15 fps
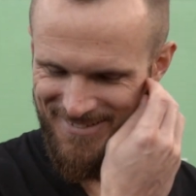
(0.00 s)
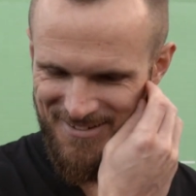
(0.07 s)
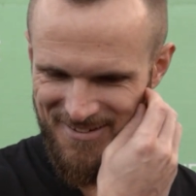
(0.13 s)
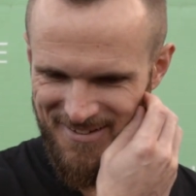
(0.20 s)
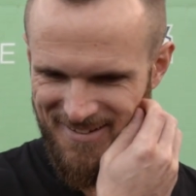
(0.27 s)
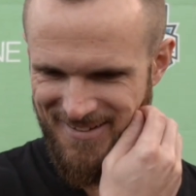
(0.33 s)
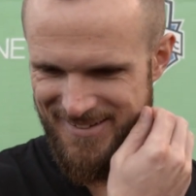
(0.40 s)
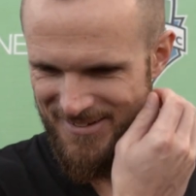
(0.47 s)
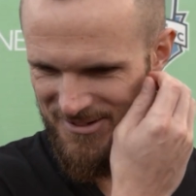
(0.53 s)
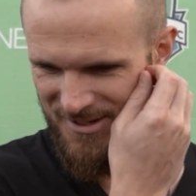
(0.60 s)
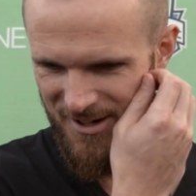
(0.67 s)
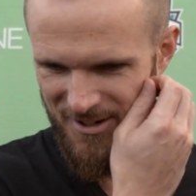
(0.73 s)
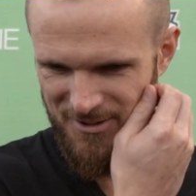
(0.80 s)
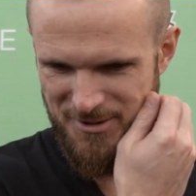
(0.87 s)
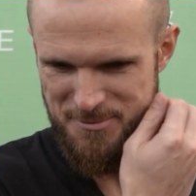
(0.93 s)
Oh,
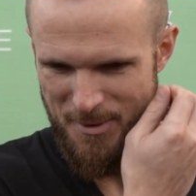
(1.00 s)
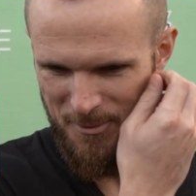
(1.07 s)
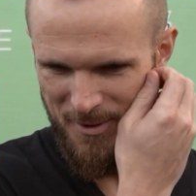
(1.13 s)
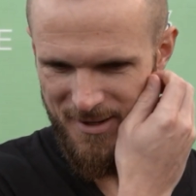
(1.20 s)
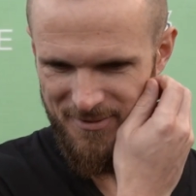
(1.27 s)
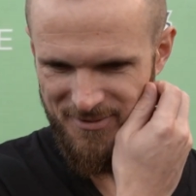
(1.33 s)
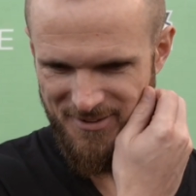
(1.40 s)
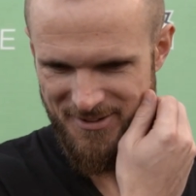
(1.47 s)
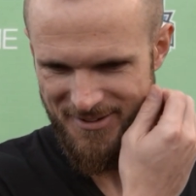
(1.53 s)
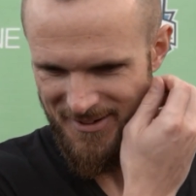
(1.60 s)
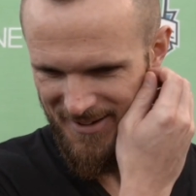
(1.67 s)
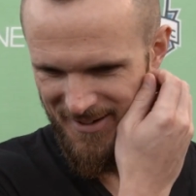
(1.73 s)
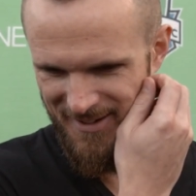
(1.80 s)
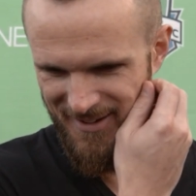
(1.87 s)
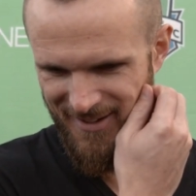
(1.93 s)
shout out to my wife here.
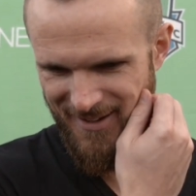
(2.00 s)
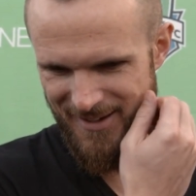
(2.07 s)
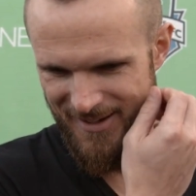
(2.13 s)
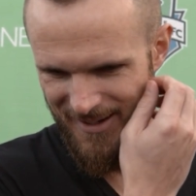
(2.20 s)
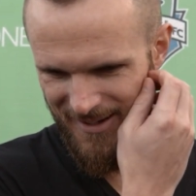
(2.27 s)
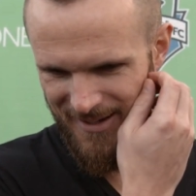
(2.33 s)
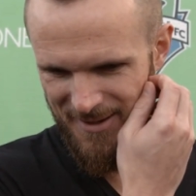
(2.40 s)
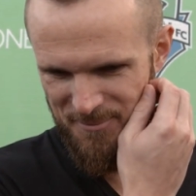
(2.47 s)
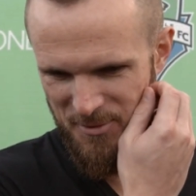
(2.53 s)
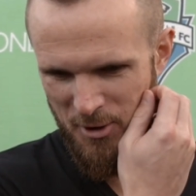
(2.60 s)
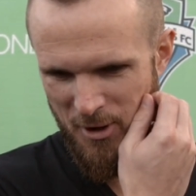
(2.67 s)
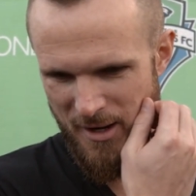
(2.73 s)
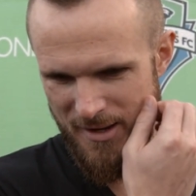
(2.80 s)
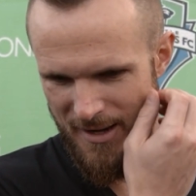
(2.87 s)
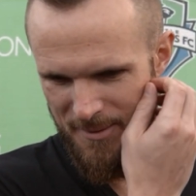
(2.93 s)

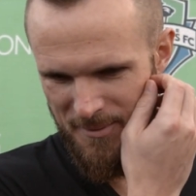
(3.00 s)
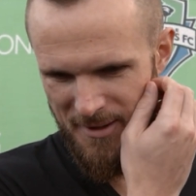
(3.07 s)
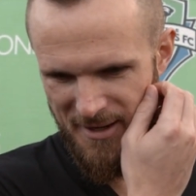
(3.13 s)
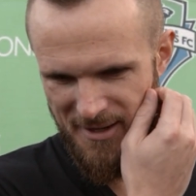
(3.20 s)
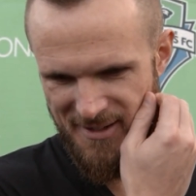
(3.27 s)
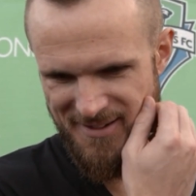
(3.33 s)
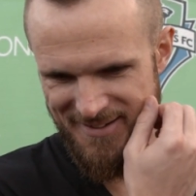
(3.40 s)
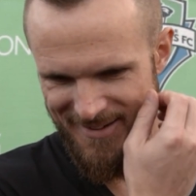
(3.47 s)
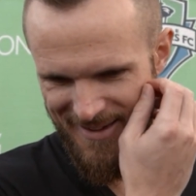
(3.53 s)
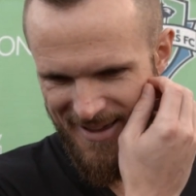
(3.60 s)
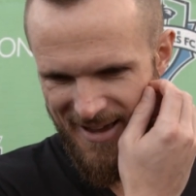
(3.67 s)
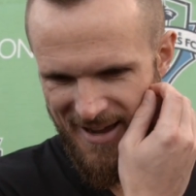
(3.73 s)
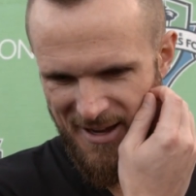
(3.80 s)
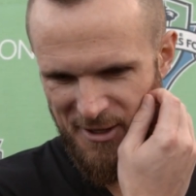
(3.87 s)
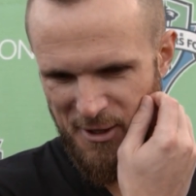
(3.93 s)
No,
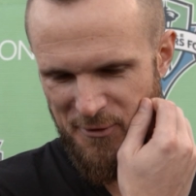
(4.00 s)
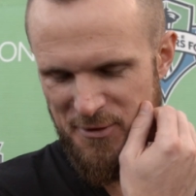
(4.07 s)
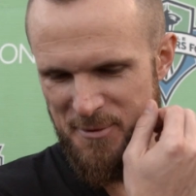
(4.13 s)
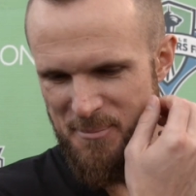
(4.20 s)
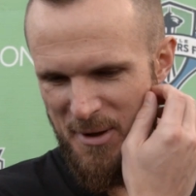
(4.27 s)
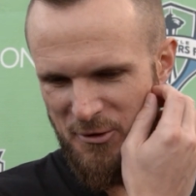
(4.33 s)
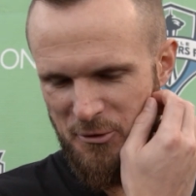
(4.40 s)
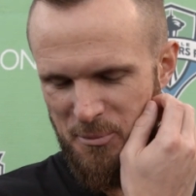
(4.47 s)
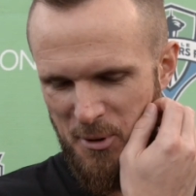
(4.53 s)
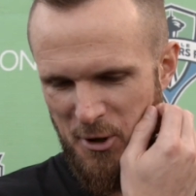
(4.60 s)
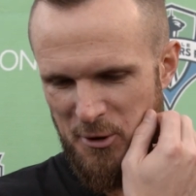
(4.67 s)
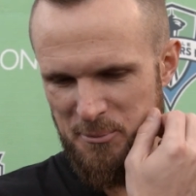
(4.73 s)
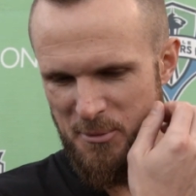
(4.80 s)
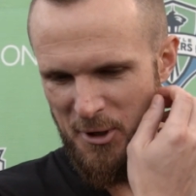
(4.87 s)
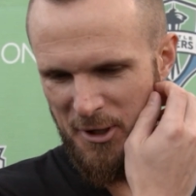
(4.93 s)
I love the
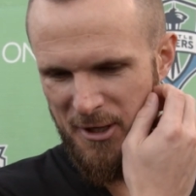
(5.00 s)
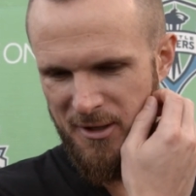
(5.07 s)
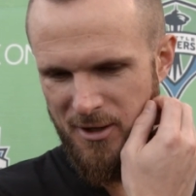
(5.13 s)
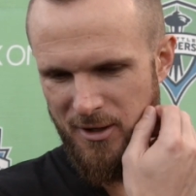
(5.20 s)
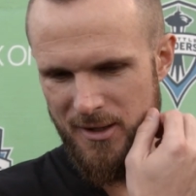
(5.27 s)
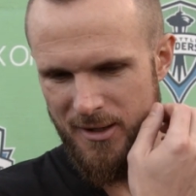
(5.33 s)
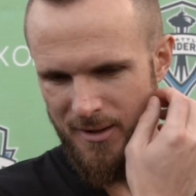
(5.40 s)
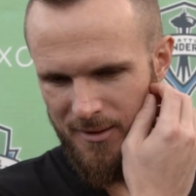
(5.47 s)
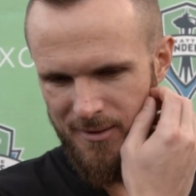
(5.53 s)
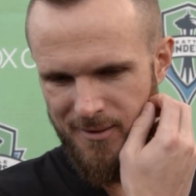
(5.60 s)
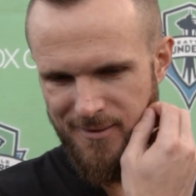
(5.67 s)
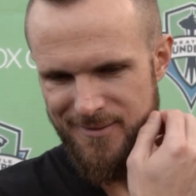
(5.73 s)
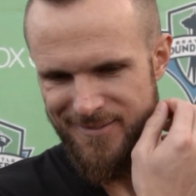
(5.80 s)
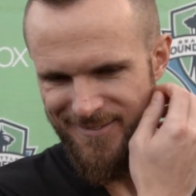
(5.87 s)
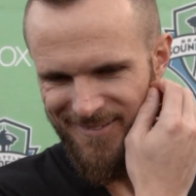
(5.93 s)
Metropolitan Market cookie.
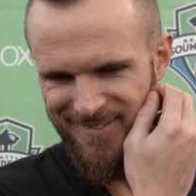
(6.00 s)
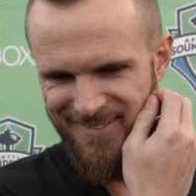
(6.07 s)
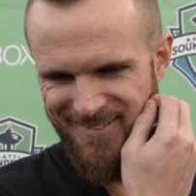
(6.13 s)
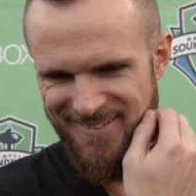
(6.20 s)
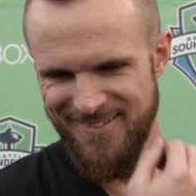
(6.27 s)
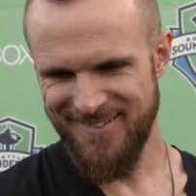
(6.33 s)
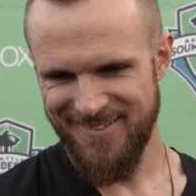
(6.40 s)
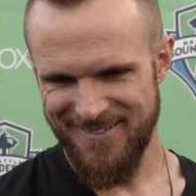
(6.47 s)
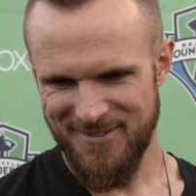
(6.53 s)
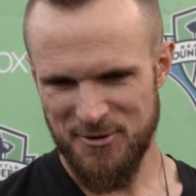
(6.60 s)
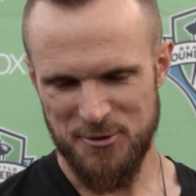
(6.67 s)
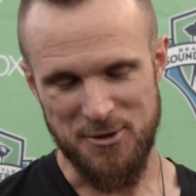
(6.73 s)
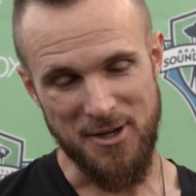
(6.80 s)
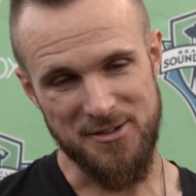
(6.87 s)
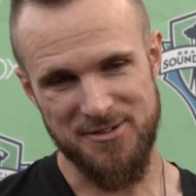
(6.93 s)

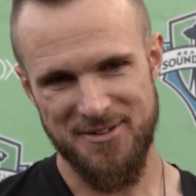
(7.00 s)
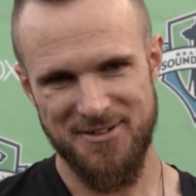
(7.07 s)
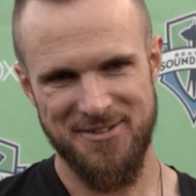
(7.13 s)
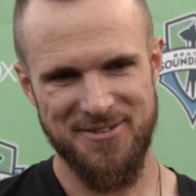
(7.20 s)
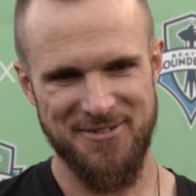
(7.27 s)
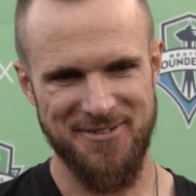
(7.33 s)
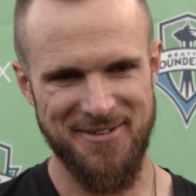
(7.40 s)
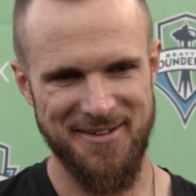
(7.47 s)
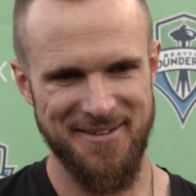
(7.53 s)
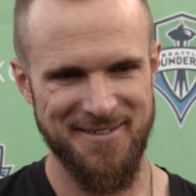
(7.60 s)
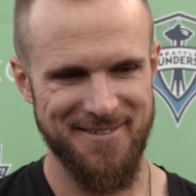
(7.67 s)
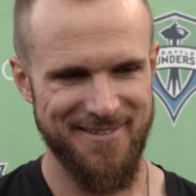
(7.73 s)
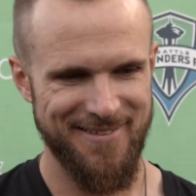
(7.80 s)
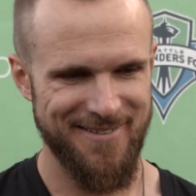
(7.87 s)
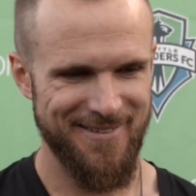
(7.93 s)
Who doesn't, right?
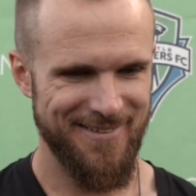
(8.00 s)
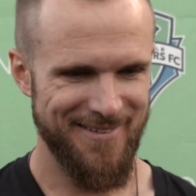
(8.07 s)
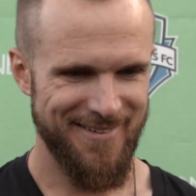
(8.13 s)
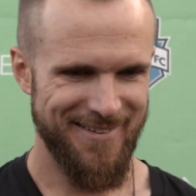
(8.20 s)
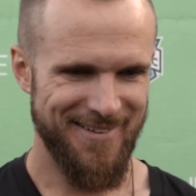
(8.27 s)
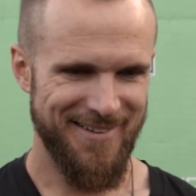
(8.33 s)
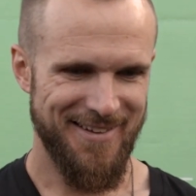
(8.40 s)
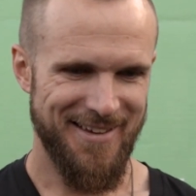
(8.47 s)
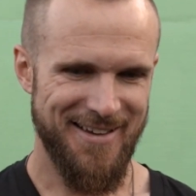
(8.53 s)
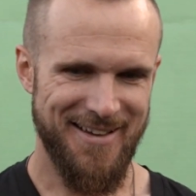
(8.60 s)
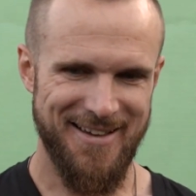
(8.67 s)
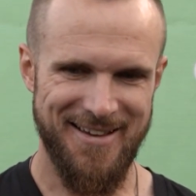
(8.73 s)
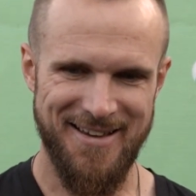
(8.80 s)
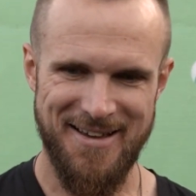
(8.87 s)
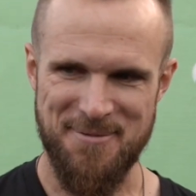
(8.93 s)

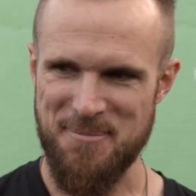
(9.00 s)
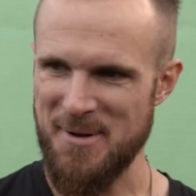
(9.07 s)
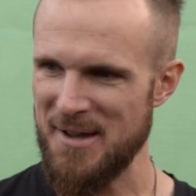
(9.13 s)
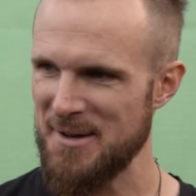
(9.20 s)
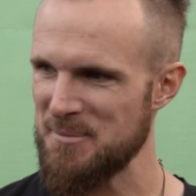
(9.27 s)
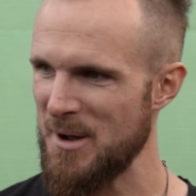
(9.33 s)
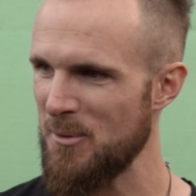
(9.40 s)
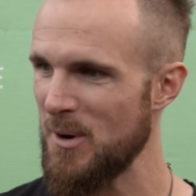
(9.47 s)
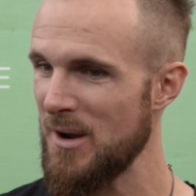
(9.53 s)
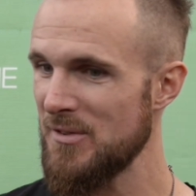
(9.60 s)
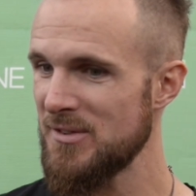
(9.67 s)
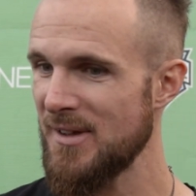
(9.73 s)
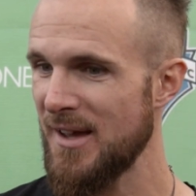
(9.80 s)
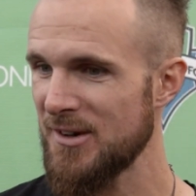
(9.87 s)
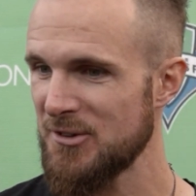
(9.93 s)
And my
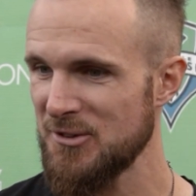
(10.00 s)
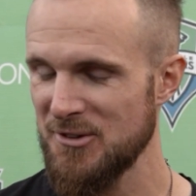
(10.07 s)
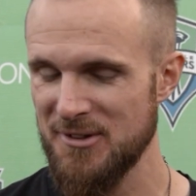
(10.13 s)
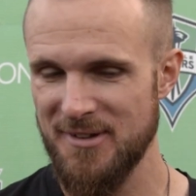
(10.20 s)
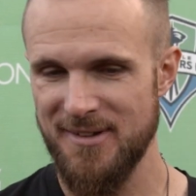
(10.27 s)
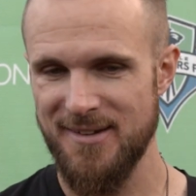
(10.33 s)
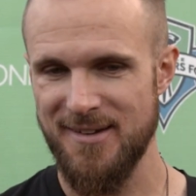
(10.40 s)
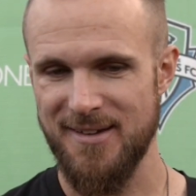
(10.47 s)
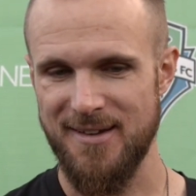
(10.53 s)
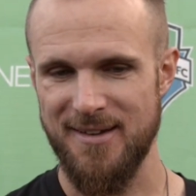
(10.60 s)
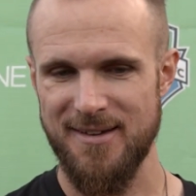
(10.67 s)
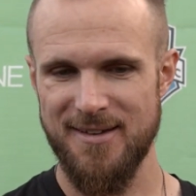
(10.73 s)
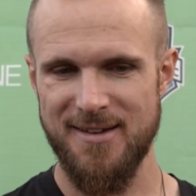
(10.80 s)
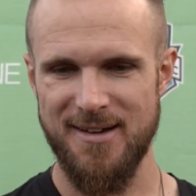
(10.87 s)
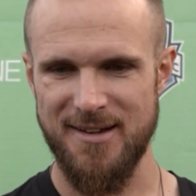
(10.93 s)
wife's actually
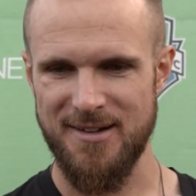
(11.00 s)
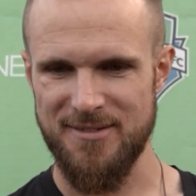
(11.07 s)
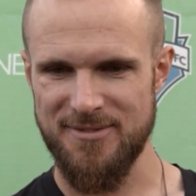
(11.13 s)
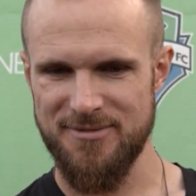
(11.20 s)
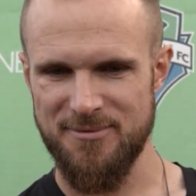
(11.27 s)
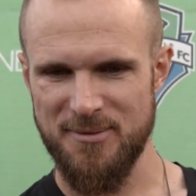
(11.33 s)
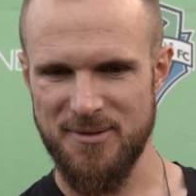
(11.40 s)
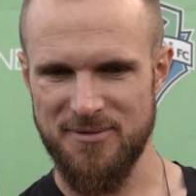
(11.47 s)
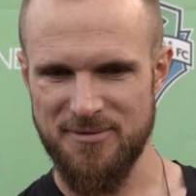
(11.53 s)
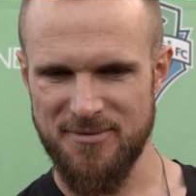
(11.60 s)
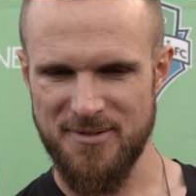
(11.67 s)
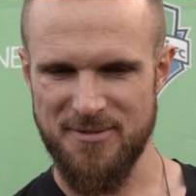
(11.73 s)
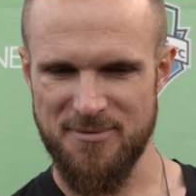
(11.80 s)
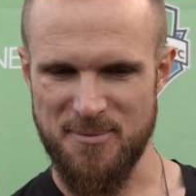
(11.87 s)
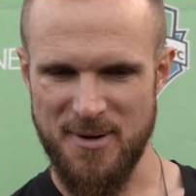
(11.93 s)
kind of,
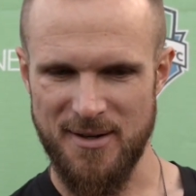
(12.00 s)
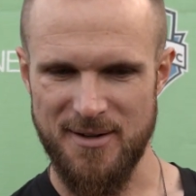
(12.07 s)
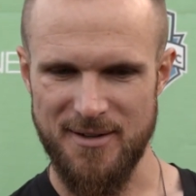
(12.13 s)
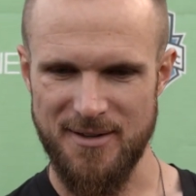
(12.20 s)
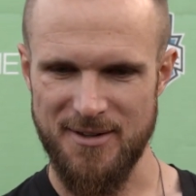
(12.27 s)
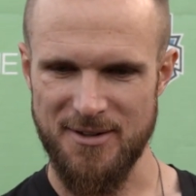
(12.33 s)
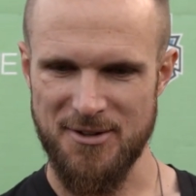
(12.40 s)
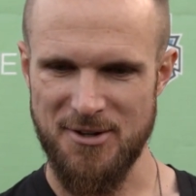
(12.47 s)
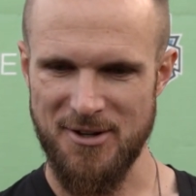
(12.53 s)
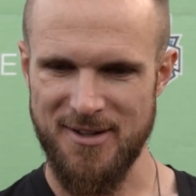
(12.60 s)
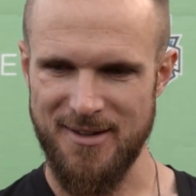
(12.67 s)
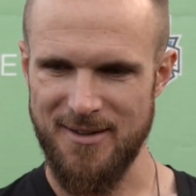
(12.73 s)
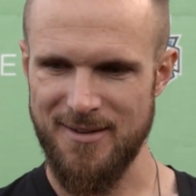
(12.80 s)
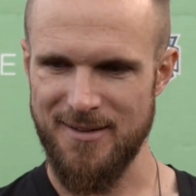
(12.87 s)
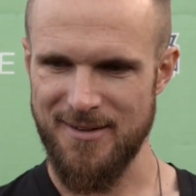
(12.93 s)
we've made a little
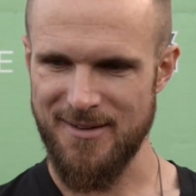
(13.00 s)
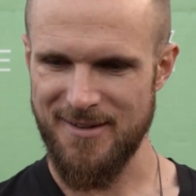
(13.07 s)
cookie